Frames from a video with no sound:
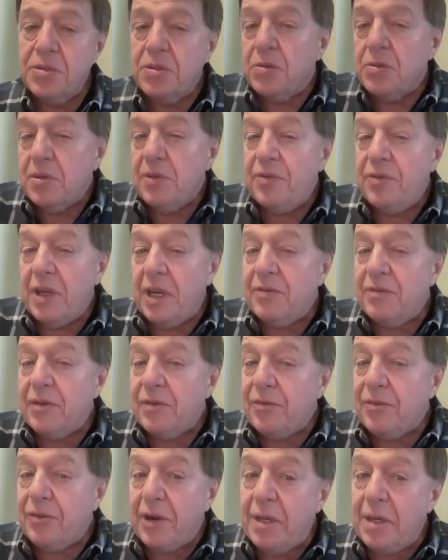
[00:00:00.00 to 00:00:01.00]
So if you have a
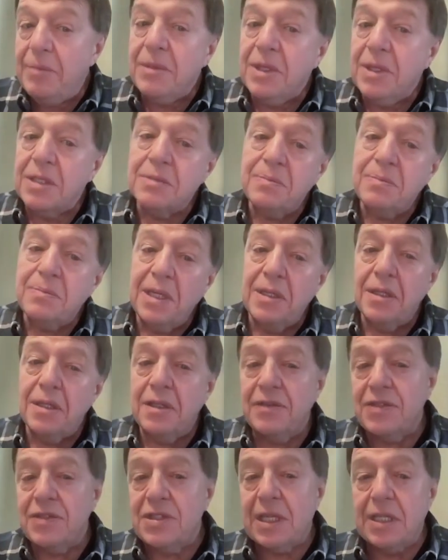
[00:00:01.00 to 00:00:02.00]
frame that's made out
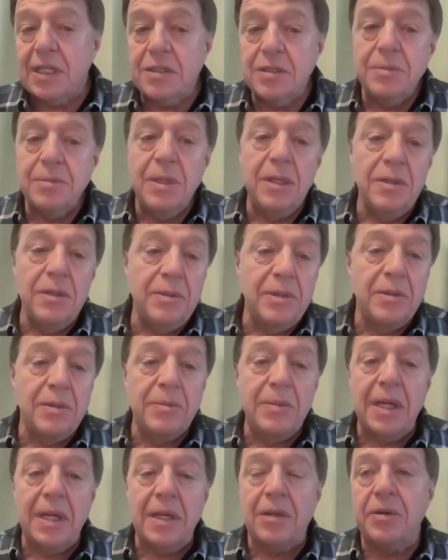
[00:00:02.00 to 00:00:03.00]
of scandium
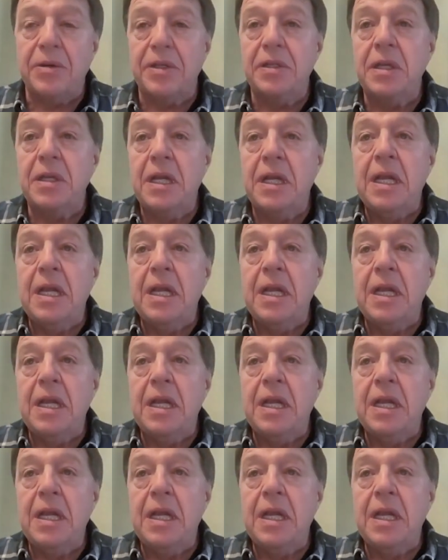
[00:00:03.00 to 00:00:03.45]
aluminum alloy,